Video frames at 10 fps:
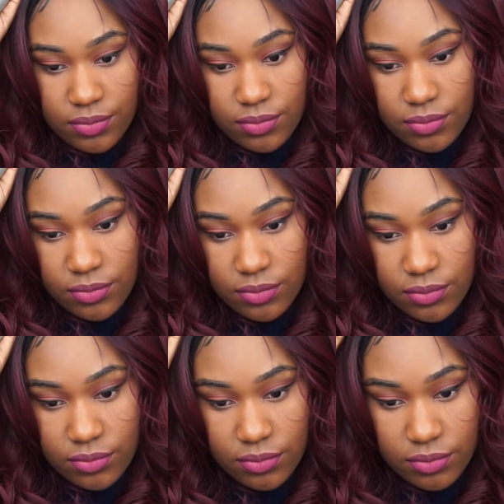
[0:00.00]

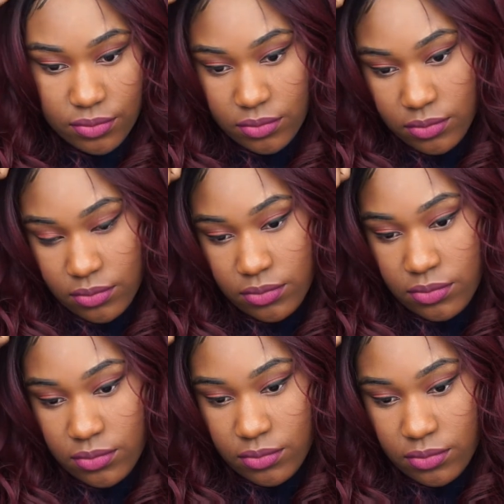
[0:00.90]

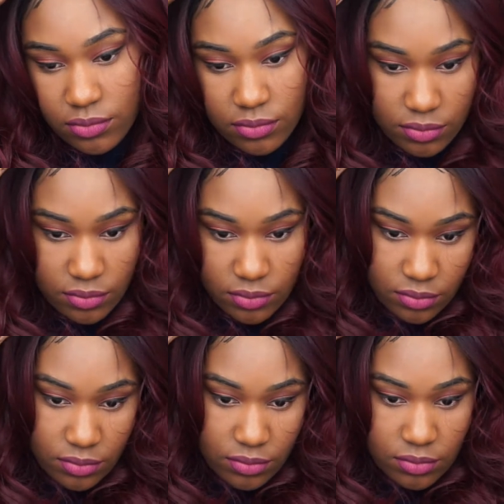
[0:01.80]

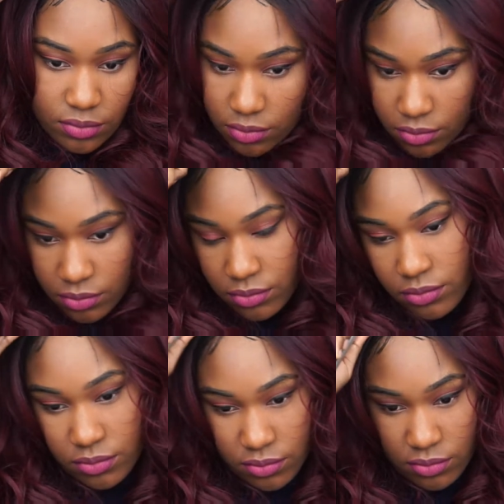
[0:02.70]

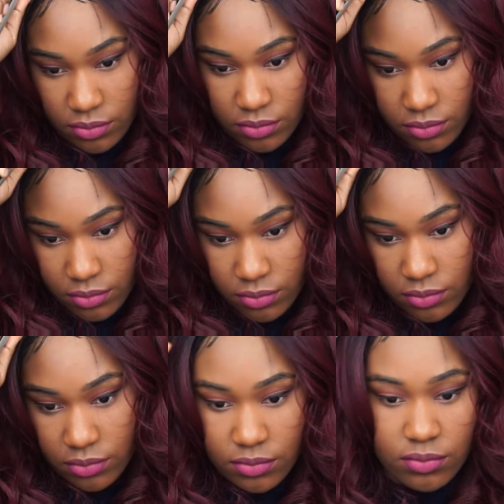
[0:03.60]

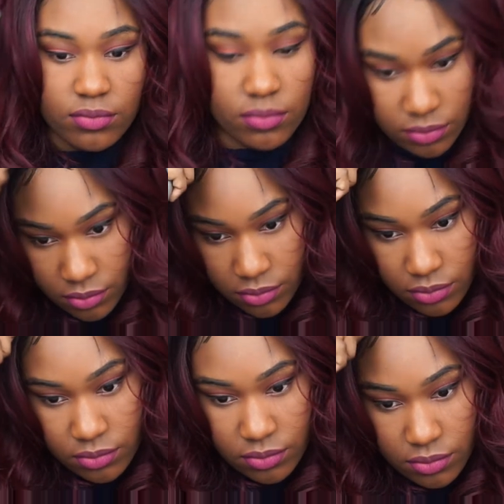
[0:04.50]

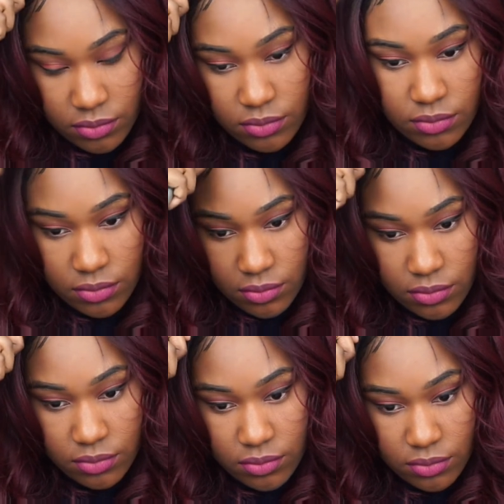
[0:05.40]

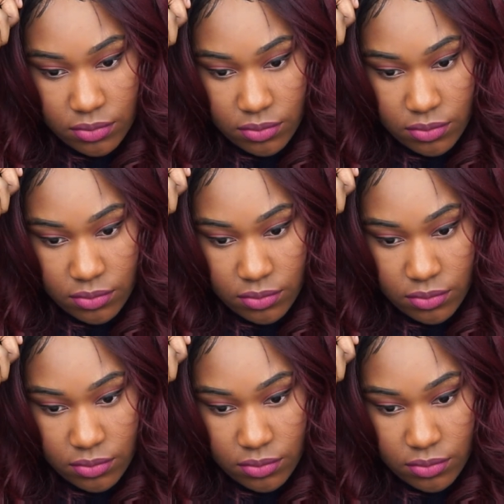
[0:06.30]
(no one is talking)